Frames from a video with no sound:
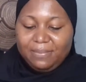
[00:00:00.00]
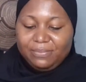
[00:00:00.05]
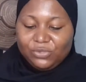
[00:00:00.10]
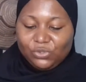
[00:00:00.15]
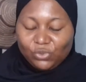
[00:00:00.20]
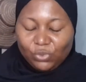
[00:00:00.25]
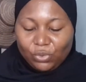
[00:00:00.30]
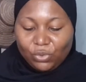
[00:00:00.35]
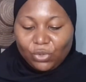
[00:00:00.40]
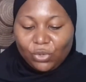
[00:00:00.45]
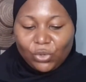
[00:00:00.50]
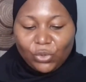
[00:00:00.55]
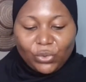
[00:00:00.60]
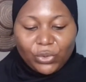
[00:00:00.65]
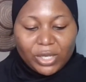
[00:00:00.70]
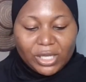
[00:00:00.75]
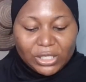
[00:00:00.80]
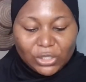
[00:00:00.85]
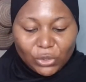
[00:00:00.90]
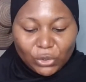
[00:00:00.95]
So
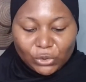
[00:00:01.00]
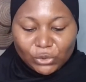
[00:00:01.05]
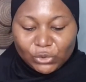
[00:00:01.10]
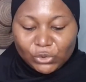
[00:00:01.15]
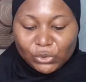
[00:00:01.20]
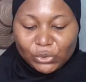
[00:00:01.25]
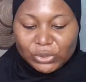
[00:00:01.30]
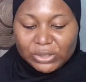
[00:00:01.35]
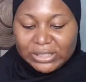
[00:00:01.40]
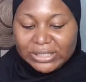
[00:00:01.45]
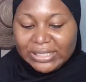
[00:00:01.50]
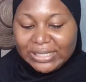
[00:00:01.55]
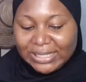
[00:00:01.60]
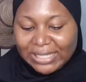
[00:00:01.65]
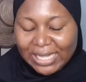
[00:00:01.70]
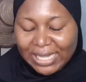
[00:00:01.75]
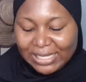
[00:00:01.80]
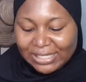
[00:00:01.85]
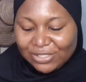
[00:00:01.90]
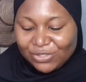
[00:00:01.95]
going on to the
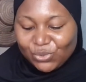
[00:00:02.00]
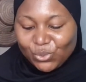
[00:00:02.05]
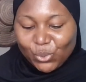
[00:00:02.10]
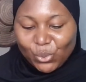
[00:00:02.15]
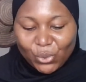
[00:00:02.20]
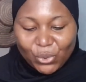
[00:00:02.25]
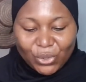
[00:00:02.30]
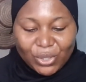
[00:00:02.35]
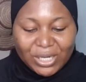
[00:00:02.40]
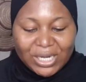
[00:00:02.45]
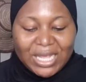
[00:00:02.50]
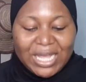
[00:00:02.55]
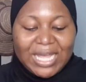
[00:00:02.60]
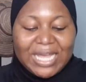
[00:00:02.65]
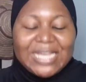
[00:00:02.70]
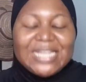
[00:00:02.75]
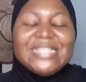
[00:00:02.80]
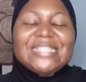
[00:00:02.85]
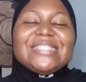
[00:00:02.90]
next one is